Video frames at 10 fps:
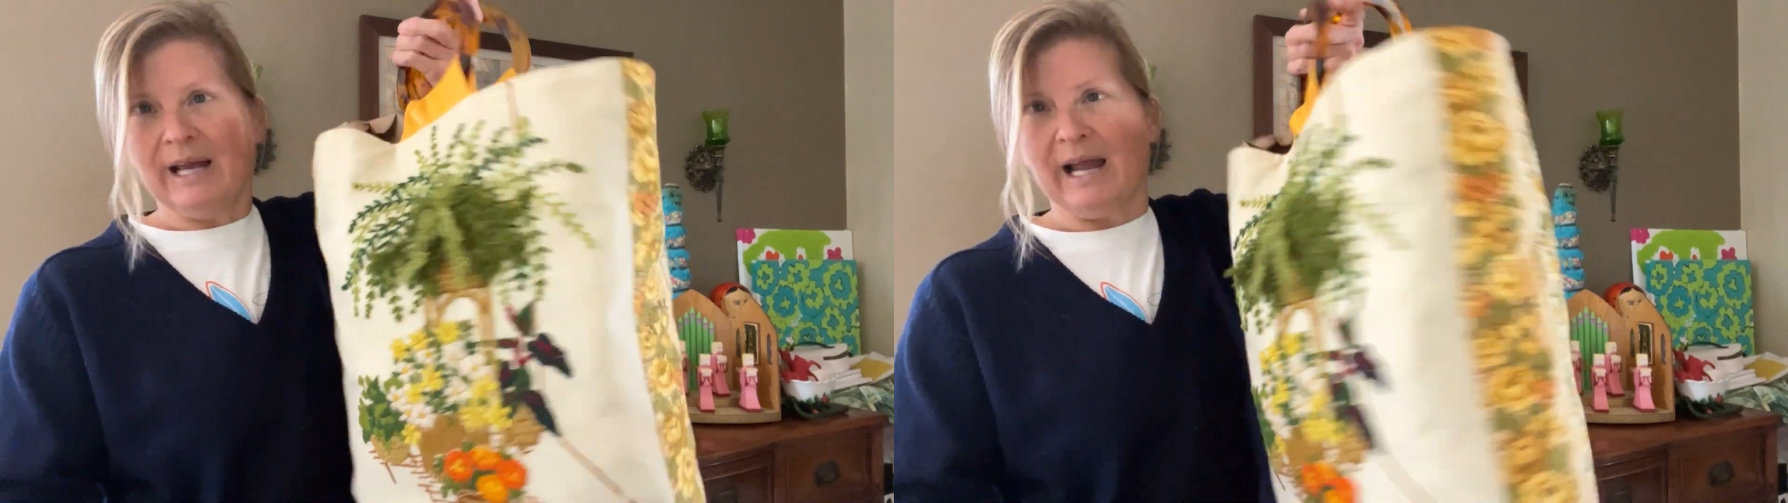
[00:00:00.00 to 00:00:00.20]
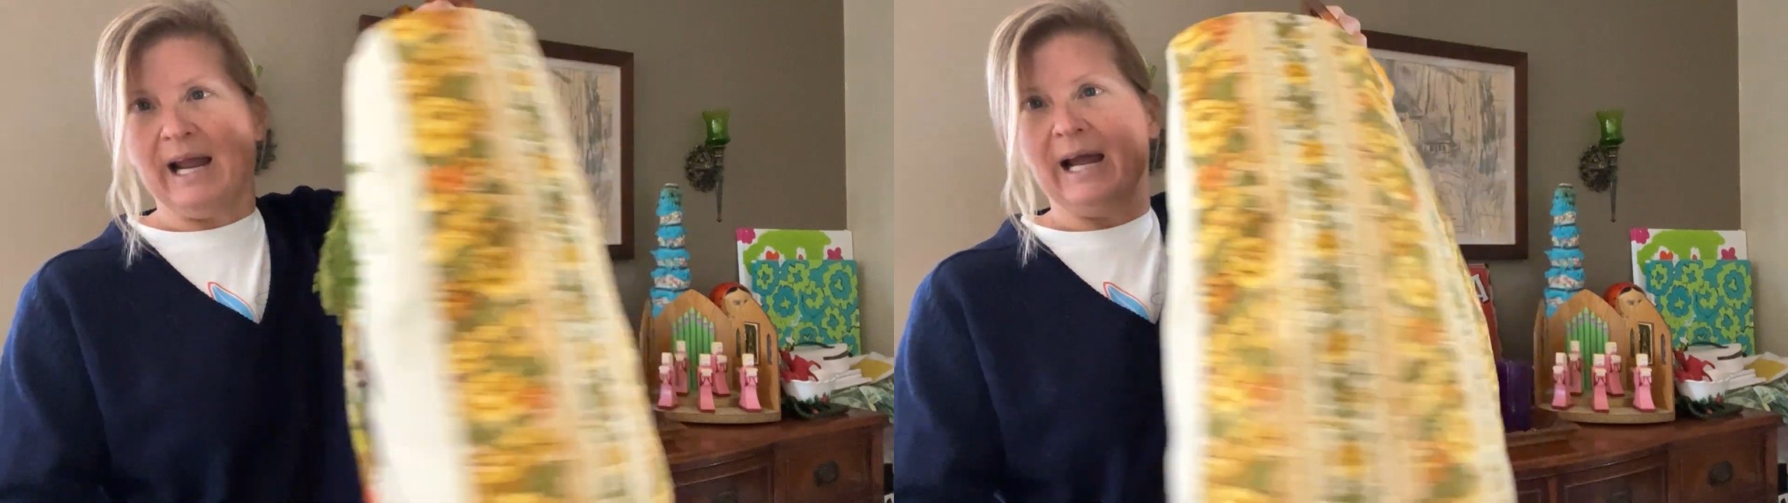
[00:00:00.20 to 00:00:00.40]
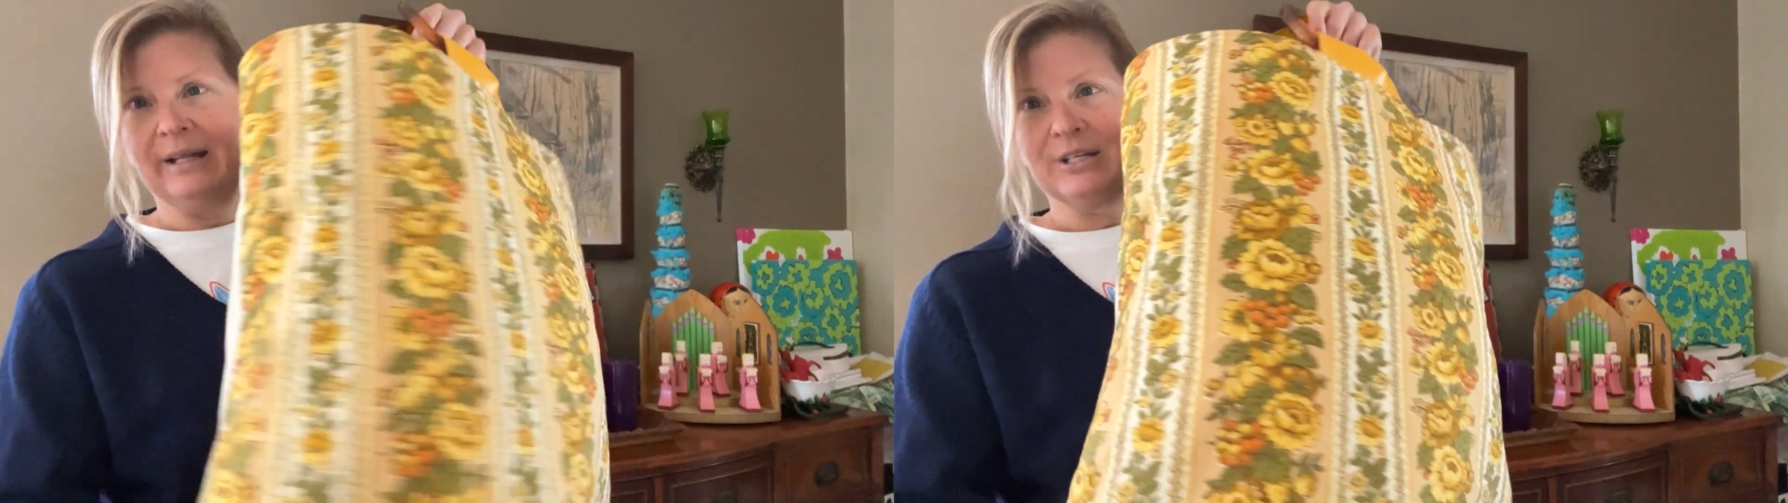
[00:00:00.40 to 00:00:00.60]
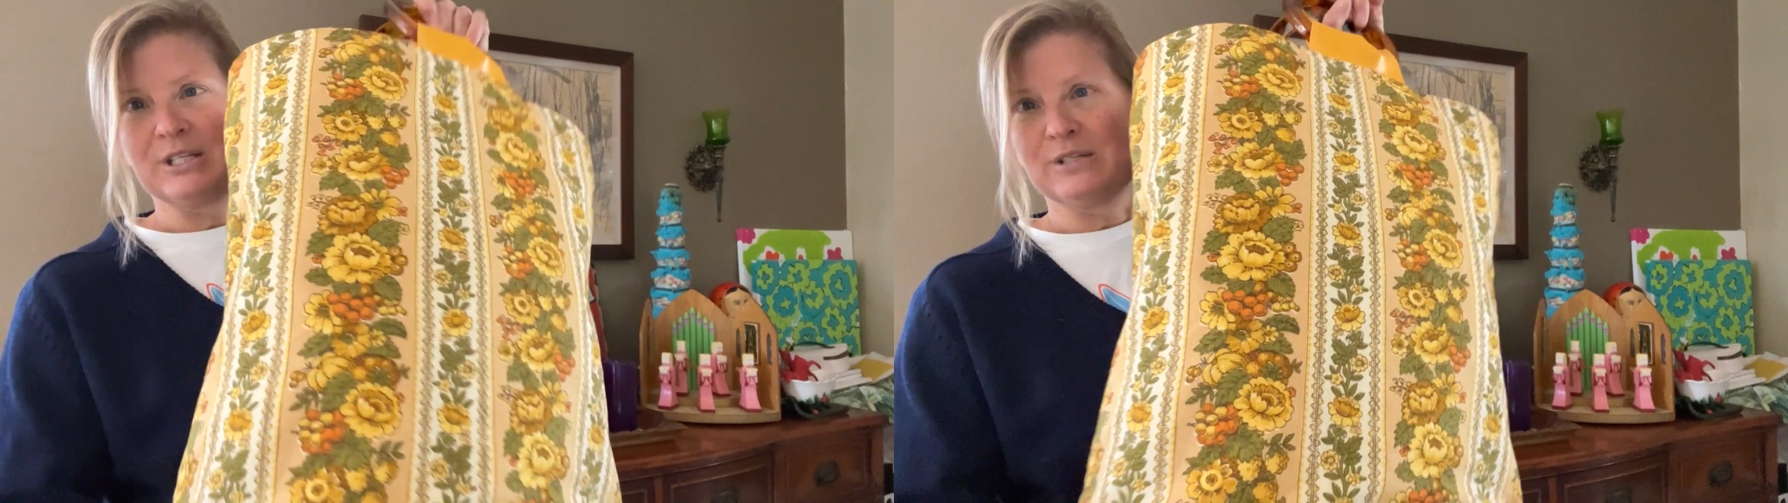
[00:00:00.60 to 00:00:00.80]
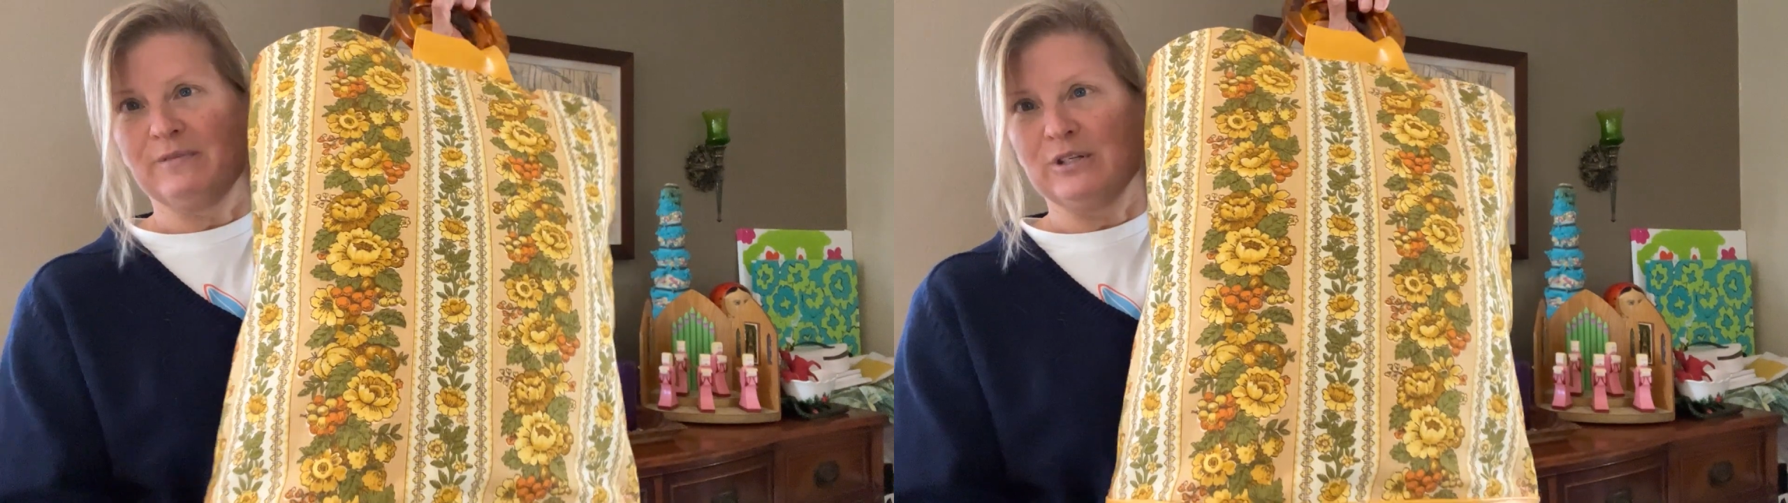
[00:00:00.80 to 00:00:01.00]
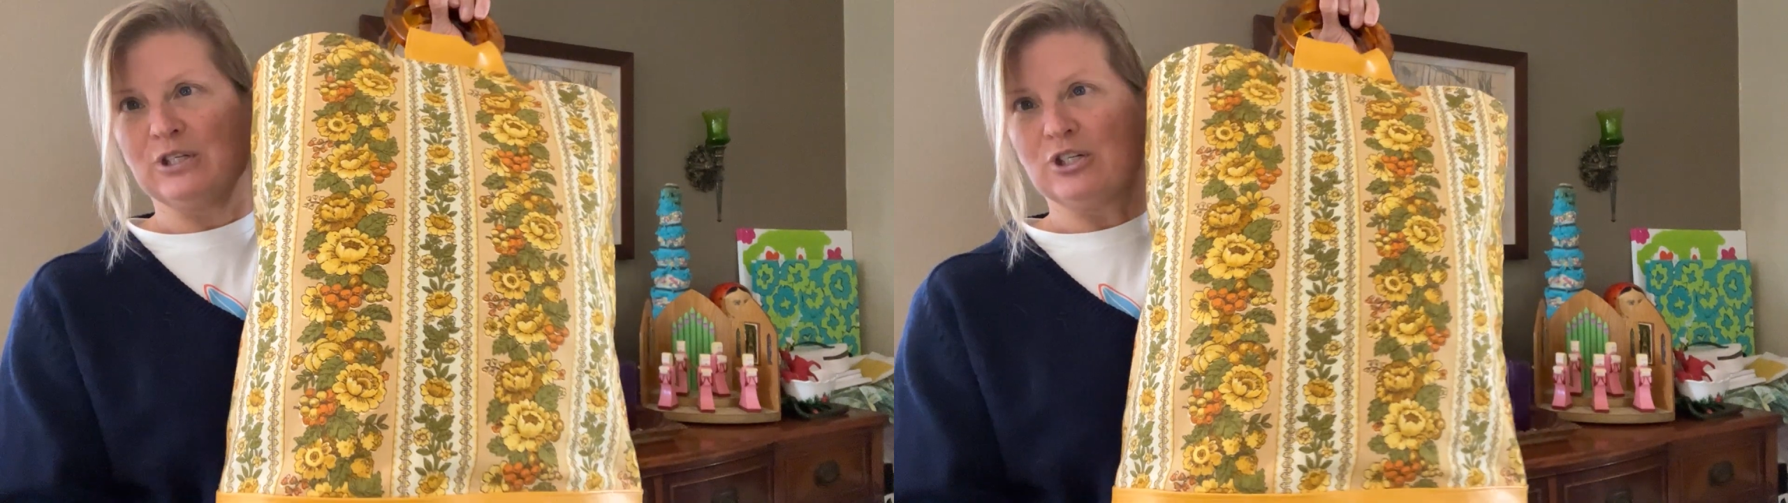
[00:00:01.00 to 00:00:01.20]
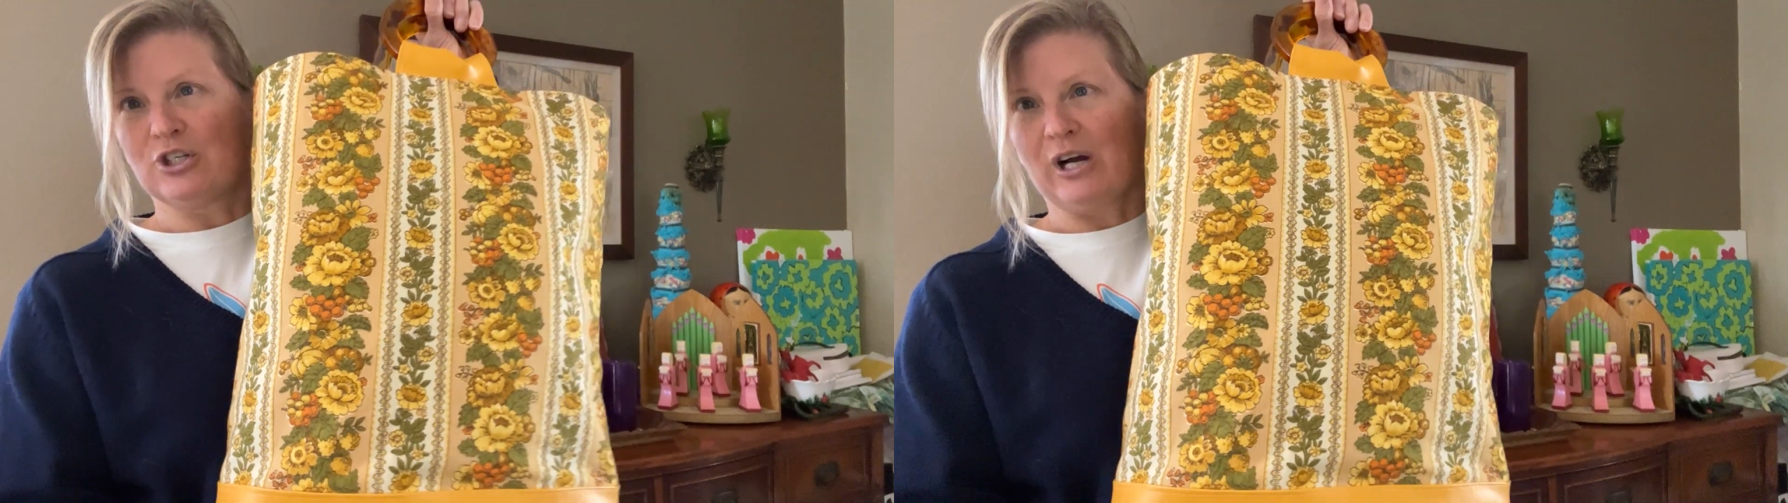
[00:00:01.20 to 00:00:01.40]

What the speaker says: and this is vintage